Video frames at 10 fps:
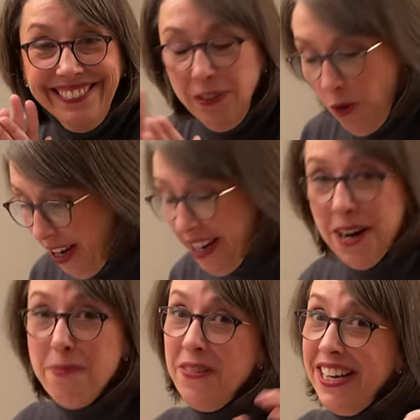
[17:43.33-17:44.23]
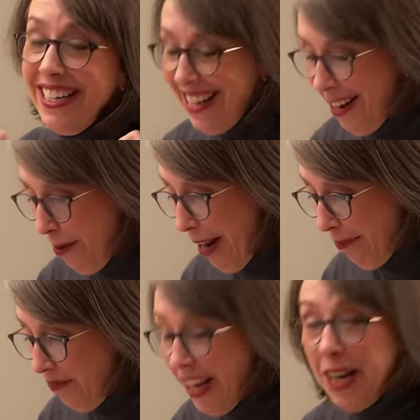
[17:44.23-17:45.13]
working on. I'm very excited about it.
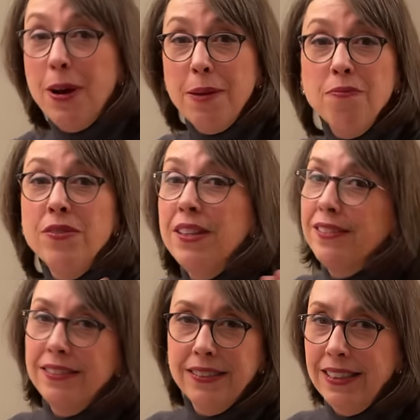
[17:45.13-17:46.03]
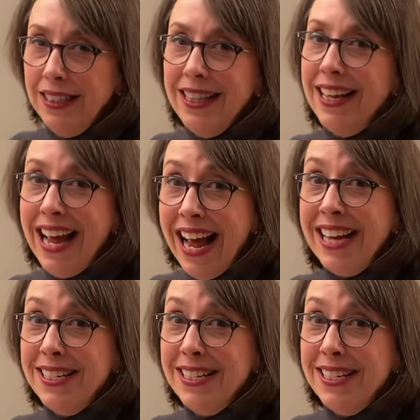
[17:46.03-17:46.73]
Anyway, I